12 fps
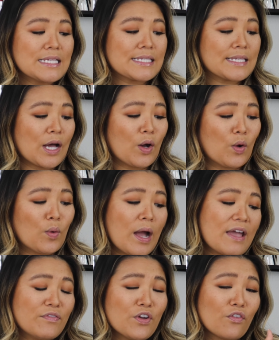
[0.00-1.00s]
So
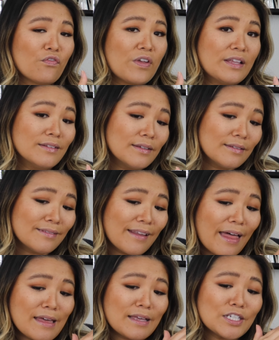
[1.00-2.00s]
if you're feeling
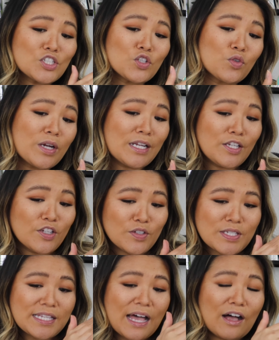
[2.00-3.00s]
like treating
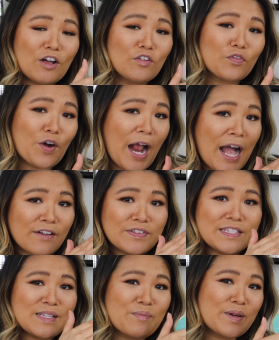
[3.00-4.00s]
yourself or
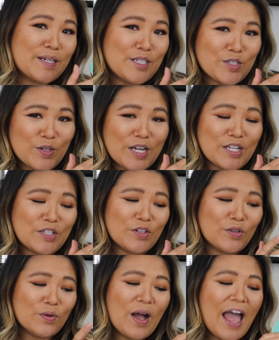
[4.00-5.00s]
having somebody treat
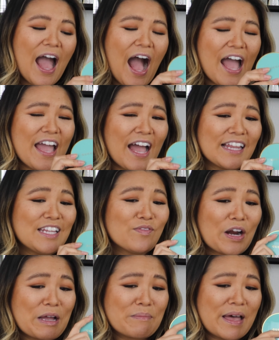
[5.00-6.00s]
you, I highly
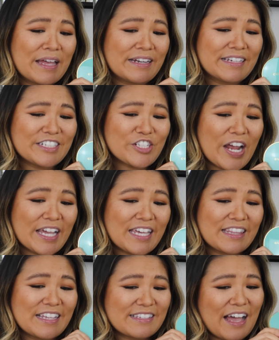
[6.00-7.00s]
recommend
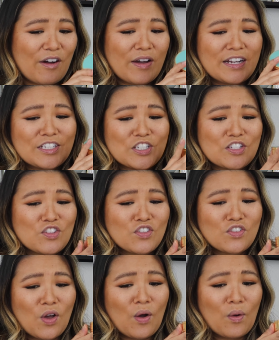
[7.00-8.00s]
checking this out. And it's just
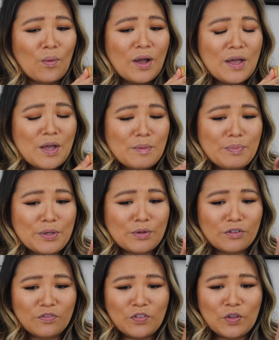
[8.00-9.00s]
so
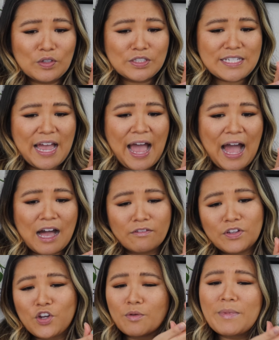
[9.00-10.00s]
beautiful to
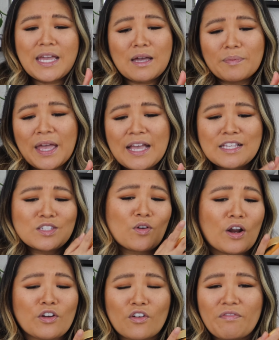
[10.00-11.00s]
have in your makeup case
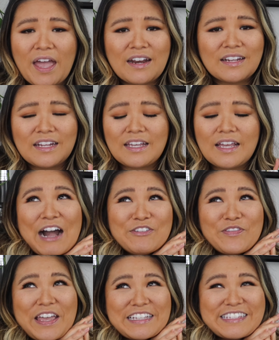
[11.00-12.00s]
or on your vanity. How
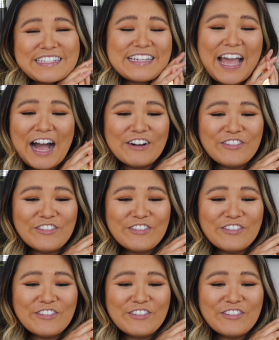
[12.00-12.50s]
fancy